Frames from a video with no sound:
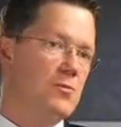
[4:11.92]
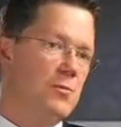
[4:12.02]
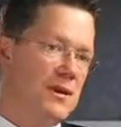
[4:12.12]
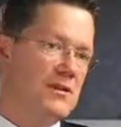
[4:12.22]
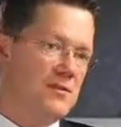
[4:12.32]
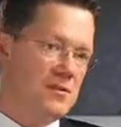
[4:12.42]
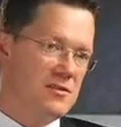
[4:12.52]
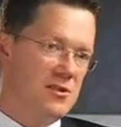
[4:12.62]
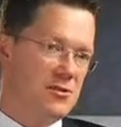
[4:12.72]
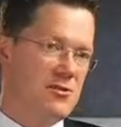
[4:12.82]
making the
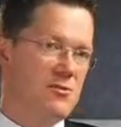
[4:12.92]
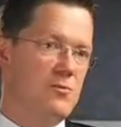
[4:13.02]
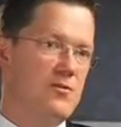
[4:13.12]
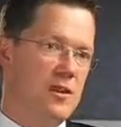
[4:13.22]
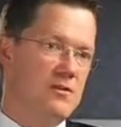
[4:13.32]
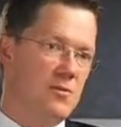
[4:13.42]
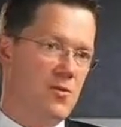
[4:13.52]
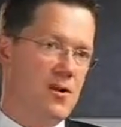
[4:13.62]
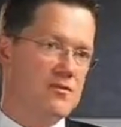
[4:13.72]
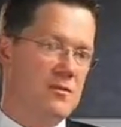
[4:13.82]
decision to move ahead in the
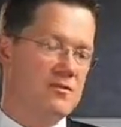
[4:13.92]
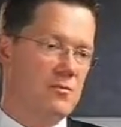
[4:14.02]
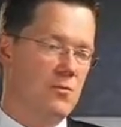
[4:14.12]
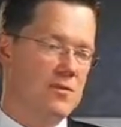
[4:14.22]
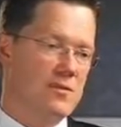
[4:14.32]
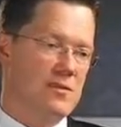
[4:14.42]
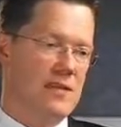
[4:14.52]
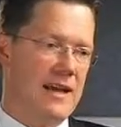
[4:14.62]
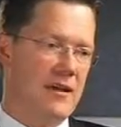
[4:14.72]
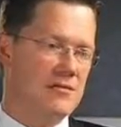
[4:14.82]
process. And what this
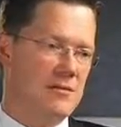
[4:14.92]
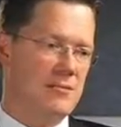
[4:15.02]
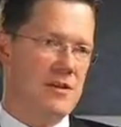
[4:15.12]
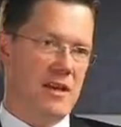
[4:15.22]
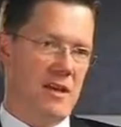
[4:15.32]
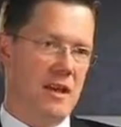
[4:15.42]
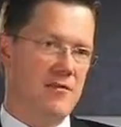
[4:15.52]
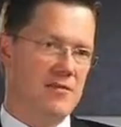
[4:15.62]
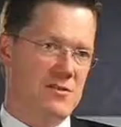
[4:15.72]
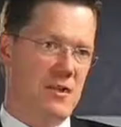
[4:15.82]
allows them to
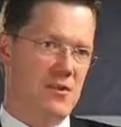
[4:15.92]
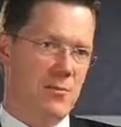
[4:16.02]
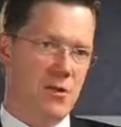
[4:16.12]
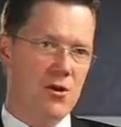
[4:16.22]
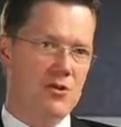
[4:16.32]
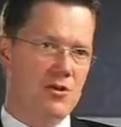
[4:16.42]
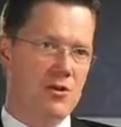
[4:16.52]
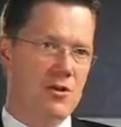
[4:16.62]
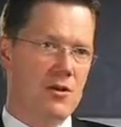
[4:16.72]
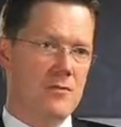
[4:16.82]
have is not only a partner,
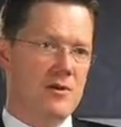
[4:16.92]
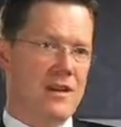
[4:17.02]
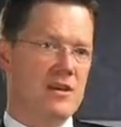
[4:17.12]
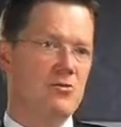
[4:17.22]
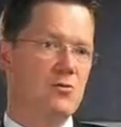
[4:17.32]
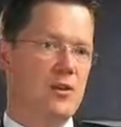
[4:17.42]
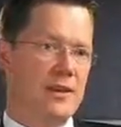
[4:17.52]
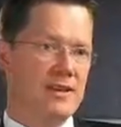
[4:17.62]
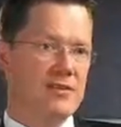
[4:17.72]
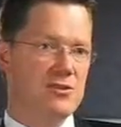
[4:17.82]
but an actual
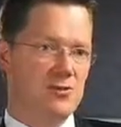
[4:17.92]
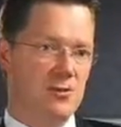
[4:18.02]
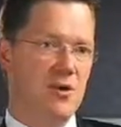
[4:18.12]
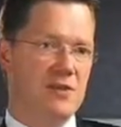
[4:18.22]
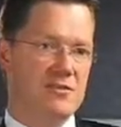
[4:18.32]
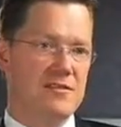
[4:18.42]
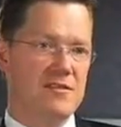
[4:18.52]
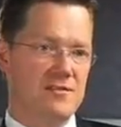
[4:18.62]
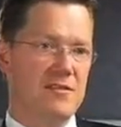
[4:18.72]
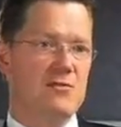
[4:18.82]
linkage to a process
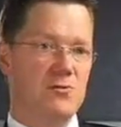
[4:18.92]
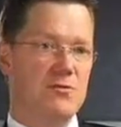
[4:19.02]
that fits the